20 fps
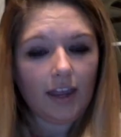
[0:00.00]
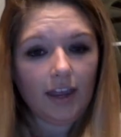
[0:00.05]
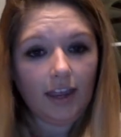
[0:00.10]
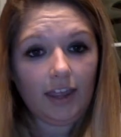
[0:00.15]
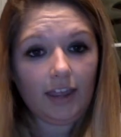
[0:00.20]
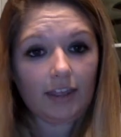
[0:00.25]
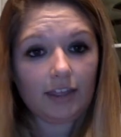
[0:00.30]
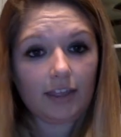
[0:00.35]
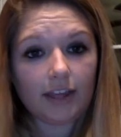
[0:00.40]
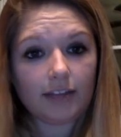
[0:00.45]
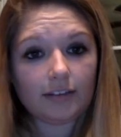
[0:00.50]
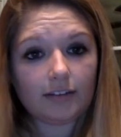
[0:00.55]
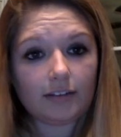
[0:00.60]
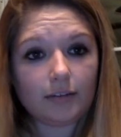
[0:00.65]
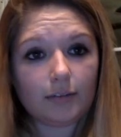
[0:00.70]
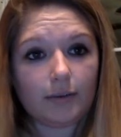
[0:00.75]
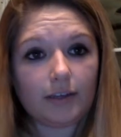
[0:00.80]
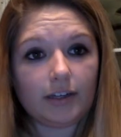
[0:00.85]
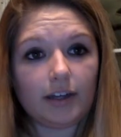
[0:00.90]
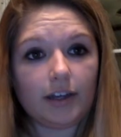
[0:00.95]
And
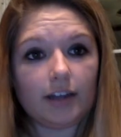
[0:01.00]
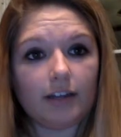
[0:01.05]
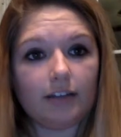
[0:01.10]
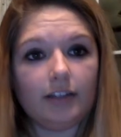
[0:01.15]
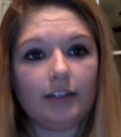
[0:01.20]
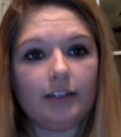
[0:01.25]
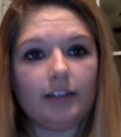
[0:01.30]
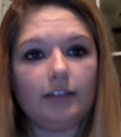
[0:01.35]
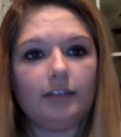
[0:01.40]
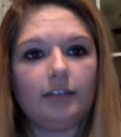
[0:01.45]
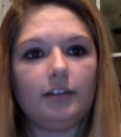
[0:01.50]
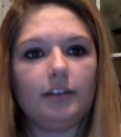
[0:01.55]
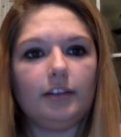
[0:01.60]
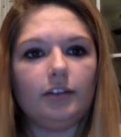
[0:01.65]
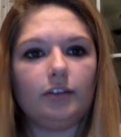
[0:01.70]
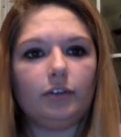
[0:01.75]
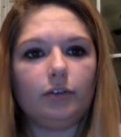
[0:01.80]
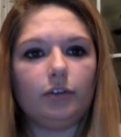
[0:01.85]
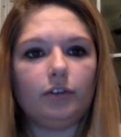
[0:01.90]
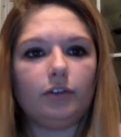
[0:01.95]
lastly but not least, the
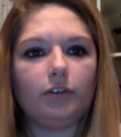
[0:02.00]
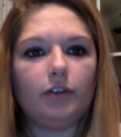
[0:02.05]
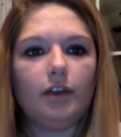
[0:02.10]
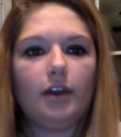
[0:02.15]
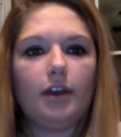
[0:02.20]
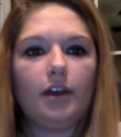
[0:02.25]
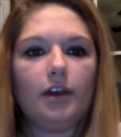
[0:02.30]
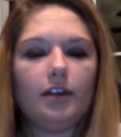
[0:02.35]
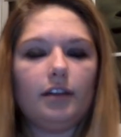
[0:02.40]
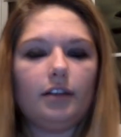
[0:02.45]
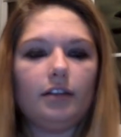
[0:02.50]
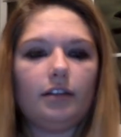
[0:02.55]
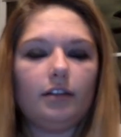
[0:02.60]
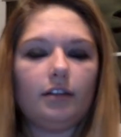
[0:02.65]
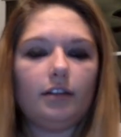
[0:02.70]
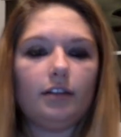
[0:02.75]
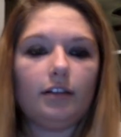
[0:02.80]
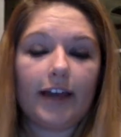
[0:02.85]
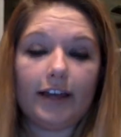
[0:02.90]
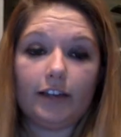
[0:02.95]

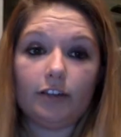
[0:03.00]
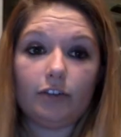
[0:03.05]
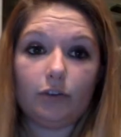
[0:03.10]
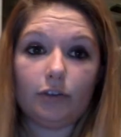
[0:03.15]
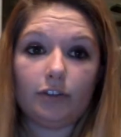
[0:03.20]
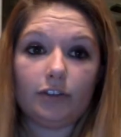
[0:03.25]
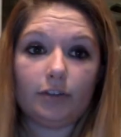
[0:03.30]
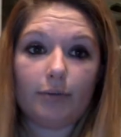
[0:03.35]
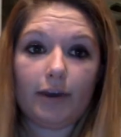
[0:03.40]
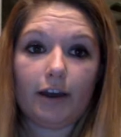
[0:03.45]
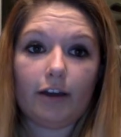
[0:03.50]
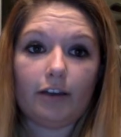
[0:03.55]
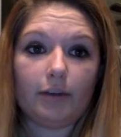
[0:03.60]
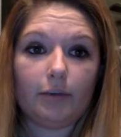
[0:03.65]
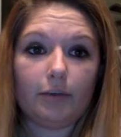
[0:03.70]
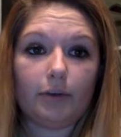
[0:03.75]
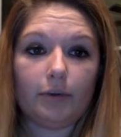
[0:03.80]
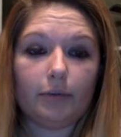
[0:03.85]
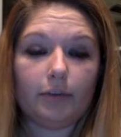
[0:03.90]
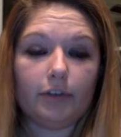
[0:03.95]
last source of power
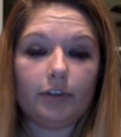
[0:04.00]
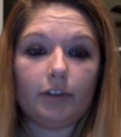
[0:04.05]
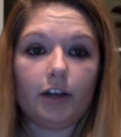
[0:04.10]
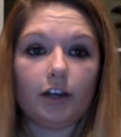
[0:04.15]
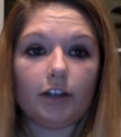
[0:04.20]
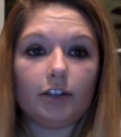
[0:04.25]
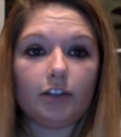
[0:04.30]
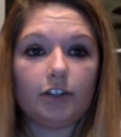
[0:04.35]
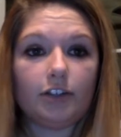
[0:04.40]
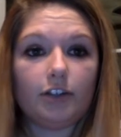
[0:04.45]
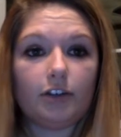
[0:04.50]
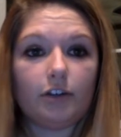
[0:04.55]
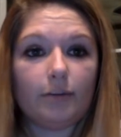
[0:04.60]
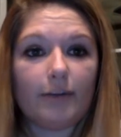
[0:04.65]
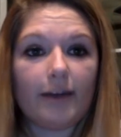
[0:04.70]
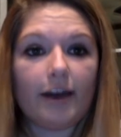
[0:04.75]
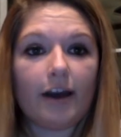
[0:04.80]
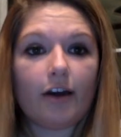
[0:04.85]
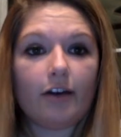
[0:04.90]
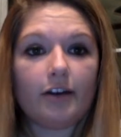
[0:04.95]
that I'm going to talk to you
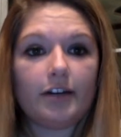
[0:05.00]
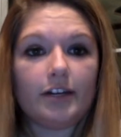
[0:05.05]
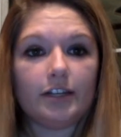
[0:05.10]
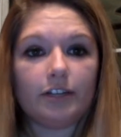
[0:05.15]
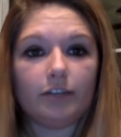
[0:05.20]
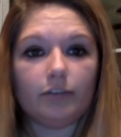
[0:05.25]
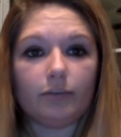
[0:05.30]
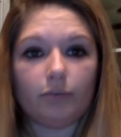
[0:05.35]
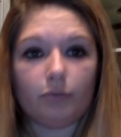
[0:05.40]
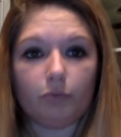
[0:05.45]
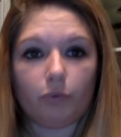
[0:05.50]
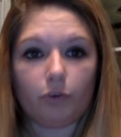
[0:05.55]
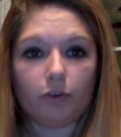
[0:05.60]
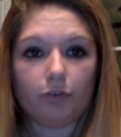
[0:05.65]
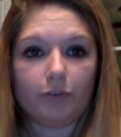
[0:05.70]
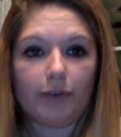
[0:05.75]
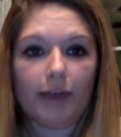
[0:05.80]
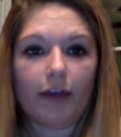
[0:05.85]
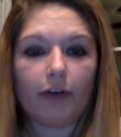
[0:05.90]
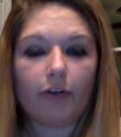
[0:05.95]
about is
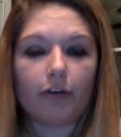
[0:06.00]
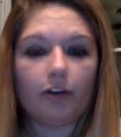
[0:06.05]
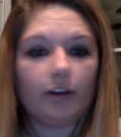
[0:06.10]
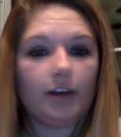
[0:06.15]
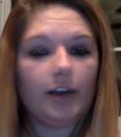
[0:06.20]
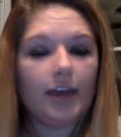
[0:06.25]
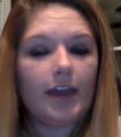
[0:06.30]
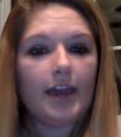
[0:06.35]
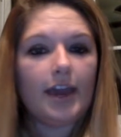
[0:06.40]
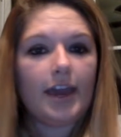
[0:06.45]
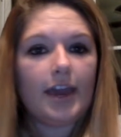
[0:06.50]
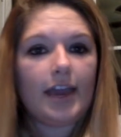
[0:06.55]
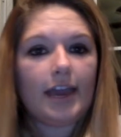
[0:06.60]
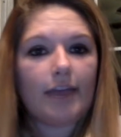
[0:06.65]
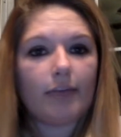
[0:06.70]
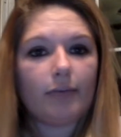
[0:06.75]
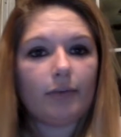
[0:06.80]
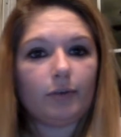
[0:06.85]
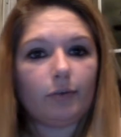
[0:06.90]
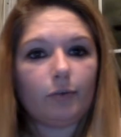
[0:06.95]
reward power.
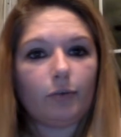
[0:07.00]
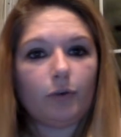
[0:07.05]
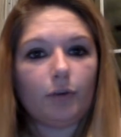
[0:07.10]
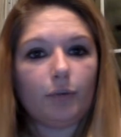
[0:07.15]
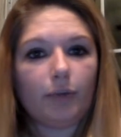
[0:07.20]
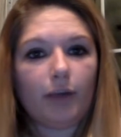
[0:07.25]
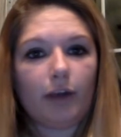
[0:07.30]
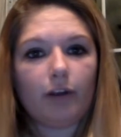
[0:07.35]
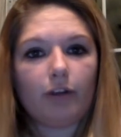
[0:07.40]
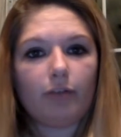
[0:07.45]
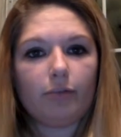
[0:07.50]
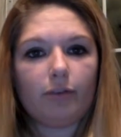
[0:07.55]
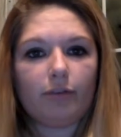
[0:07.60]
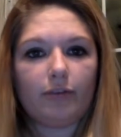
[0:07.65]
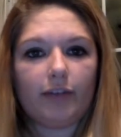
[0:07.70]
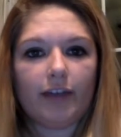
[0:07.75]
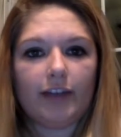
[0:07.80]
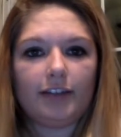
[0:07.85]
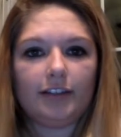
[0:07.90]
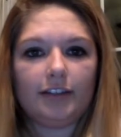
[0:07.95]
And reward power
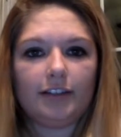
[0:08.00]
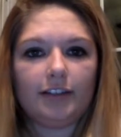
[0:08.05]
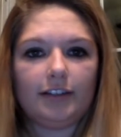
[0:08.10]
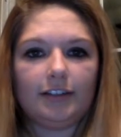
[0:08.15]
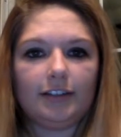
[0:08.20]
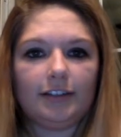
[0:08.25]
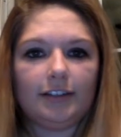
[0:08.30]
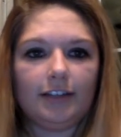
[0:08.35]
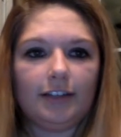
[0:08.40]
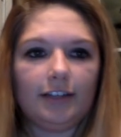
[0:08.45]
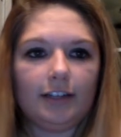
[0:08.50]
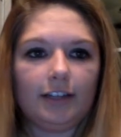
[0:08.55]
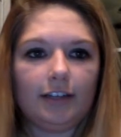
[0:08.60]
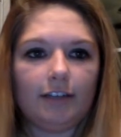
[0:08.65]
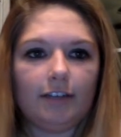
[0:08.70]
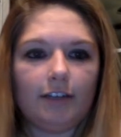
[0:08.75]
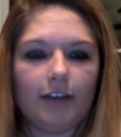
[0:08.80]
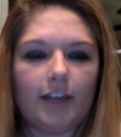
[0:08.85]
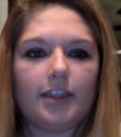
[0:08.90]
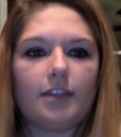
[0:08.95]
provides an
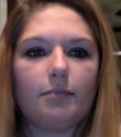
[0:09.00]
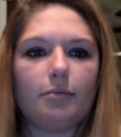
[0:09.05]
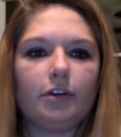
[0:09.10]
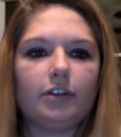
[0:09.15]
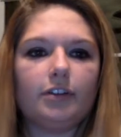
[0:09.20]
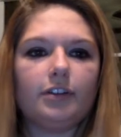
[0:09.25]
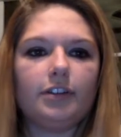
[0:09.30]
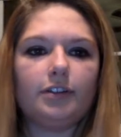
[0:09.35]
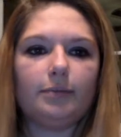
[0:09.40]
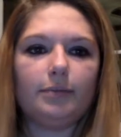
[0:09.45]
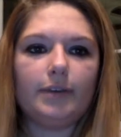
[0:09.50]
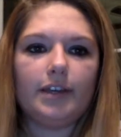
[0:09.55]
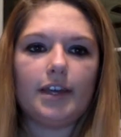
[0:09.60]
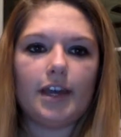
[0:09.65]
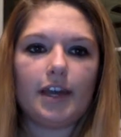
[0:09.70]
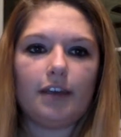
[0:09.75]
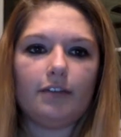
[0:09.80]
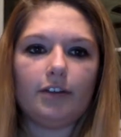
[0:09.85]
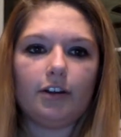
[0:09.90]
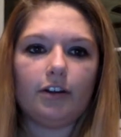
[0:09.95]
incentive of the person's
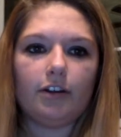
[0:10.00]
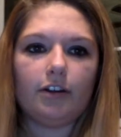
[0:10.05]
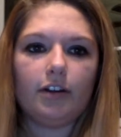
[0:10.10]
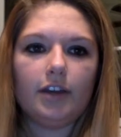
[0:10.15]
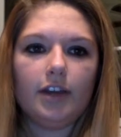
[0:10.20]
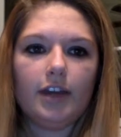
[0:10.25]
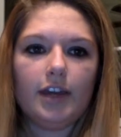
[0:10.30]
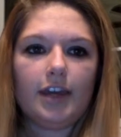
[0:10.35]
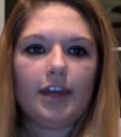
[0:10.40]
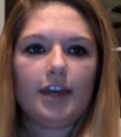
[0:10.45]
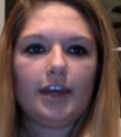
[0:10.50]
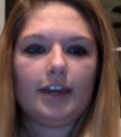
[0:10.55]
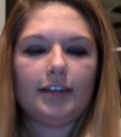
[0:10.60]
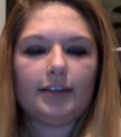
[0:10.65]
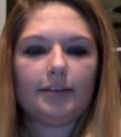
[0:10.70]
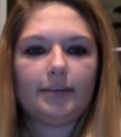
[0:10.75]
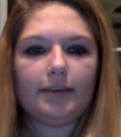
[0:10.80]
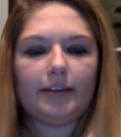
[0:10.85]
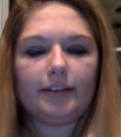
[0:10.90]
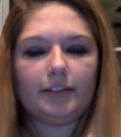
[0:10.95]
behavior,
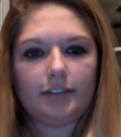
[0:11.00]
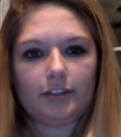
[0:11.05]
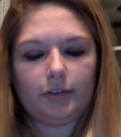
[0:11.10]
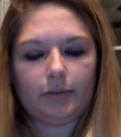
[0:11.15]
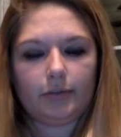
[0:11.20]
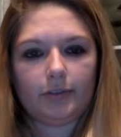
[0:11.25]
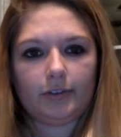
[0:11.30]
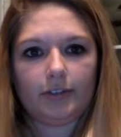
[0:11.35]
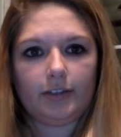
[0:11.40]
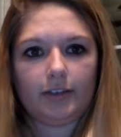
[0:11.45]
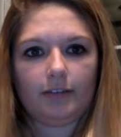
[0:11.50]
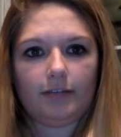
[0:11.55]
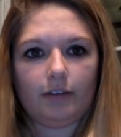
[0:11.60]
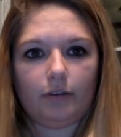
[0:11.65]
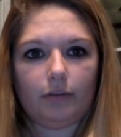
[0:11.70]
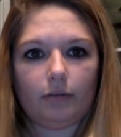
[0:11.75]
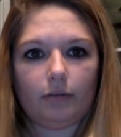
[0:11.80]
expecting to receive